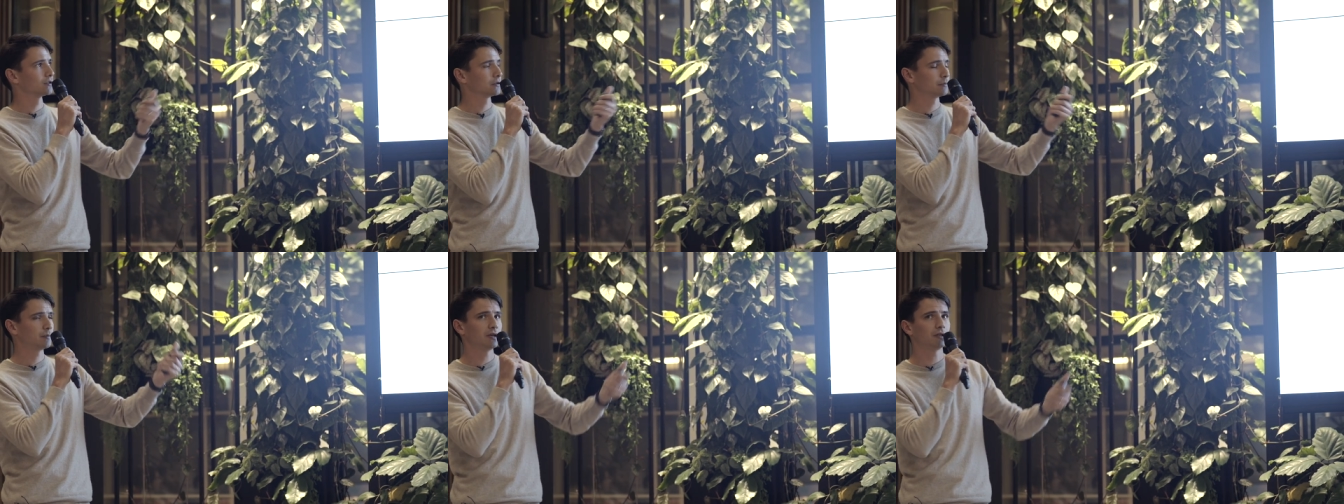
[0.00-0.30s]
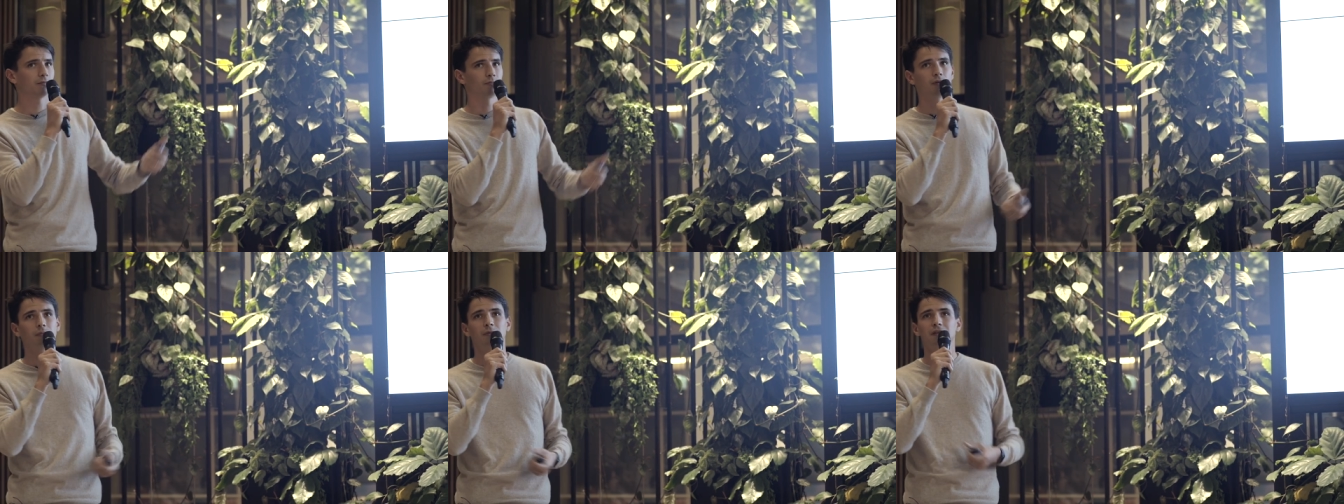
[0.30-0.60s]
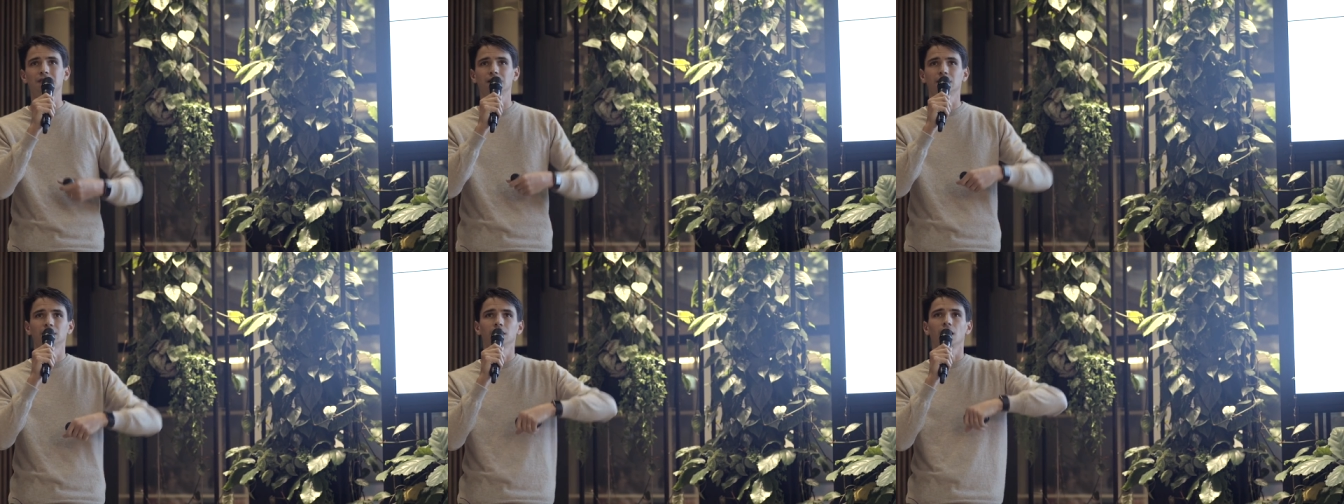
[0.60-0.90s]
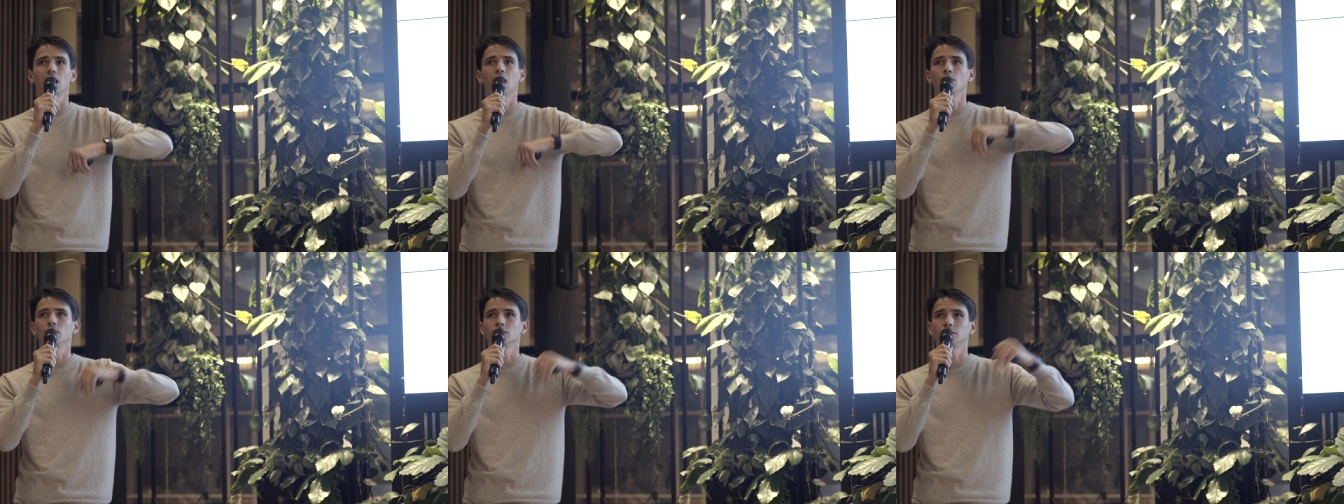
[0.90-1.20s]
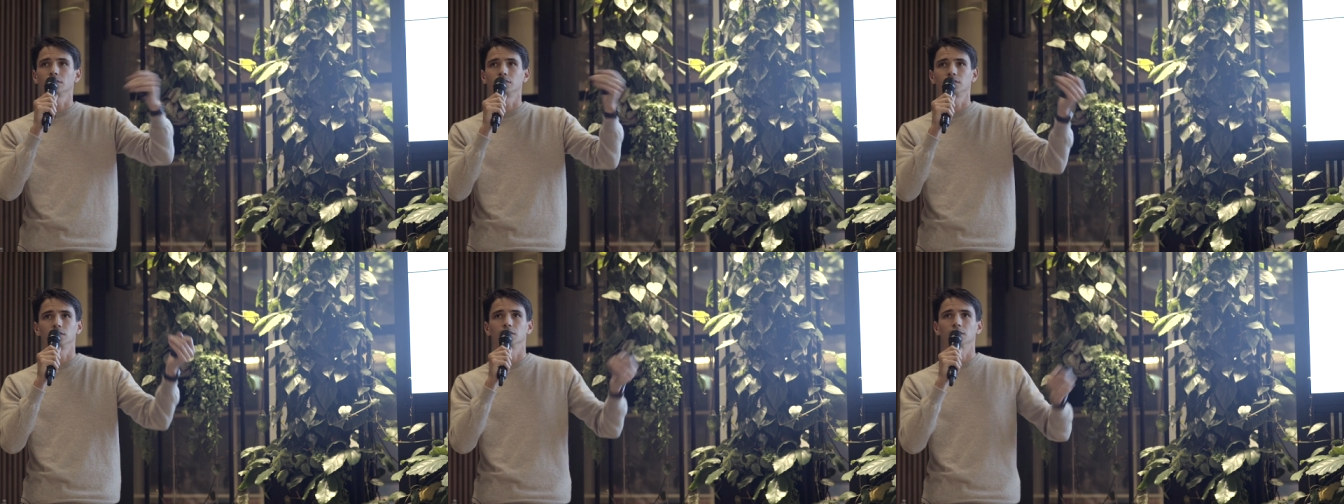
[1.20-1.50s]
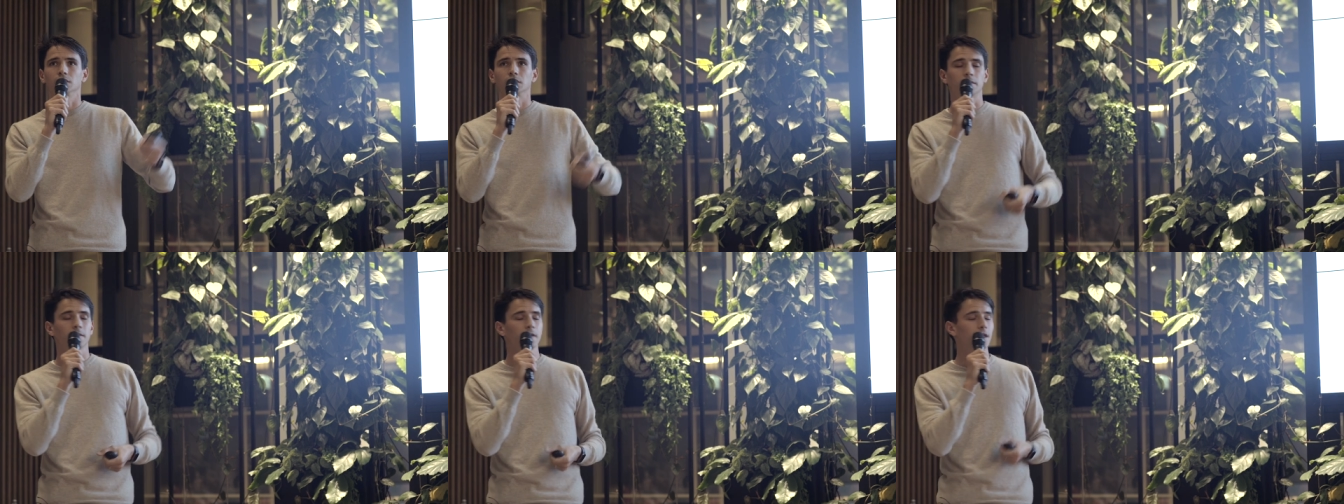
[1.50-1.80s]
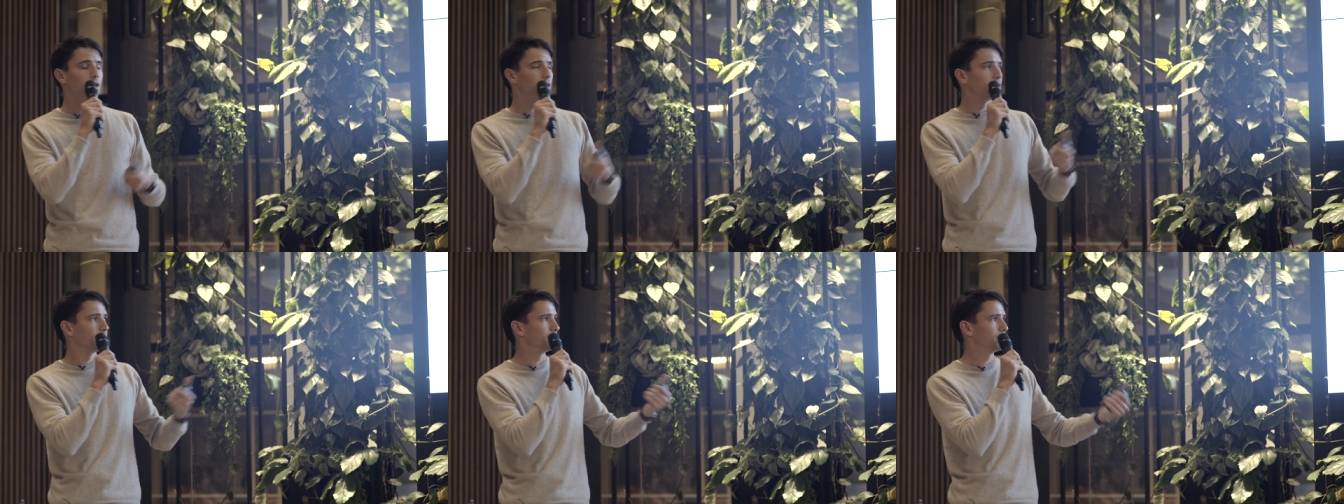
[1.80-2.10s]
speed, but basically out of the
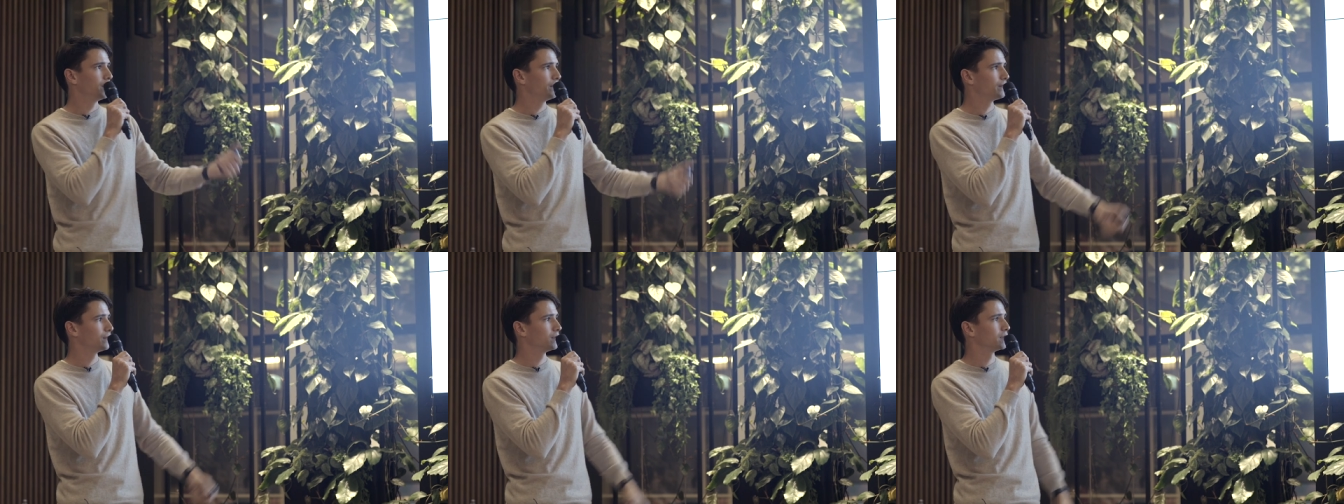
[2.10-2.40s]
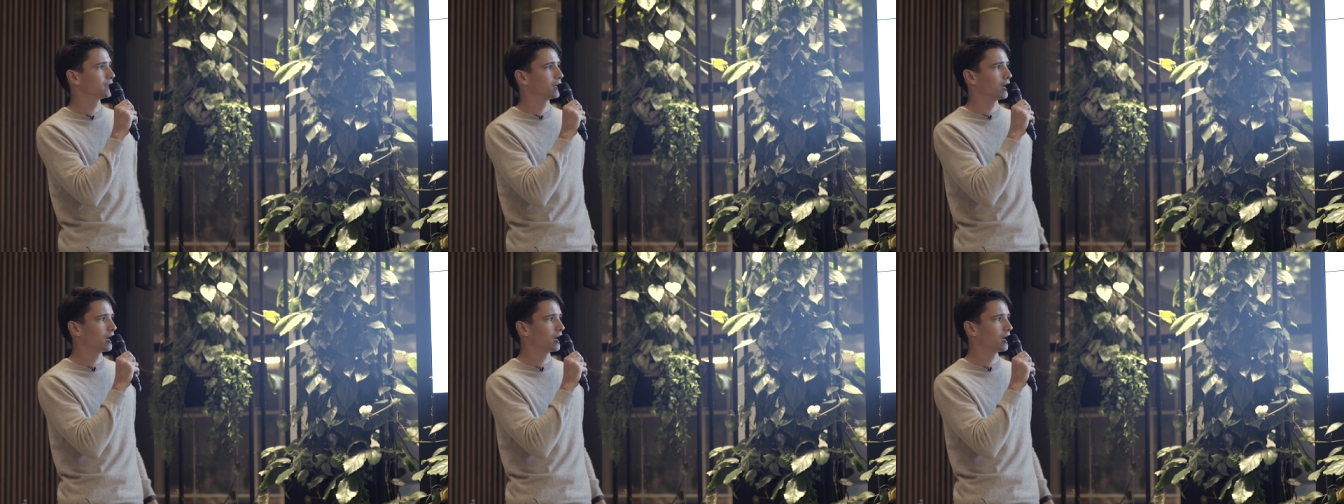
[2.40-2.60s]
different uh,